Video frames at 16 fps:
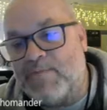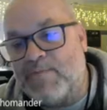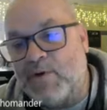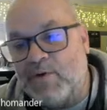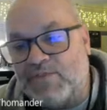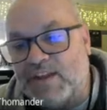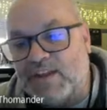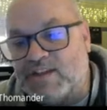
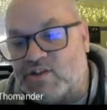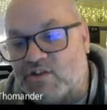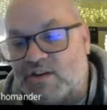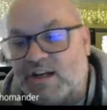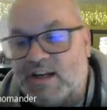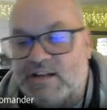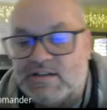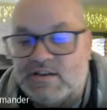proof that you
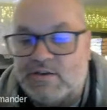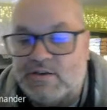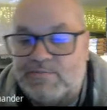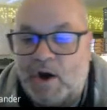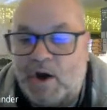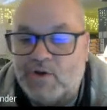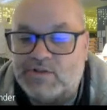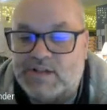need to
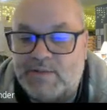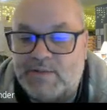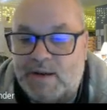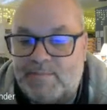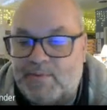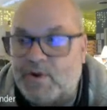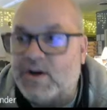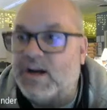post. I'm going
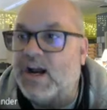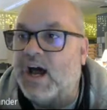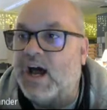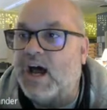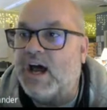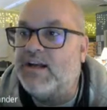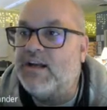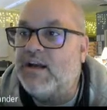to put it
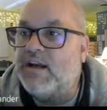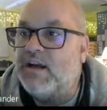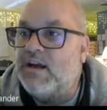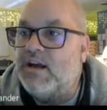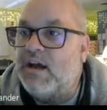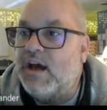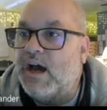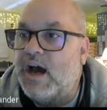on.
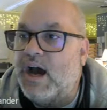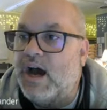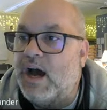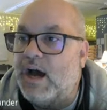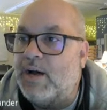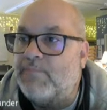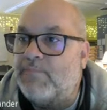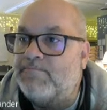
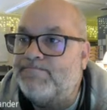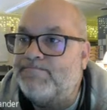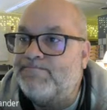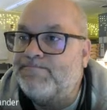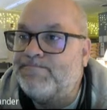I'm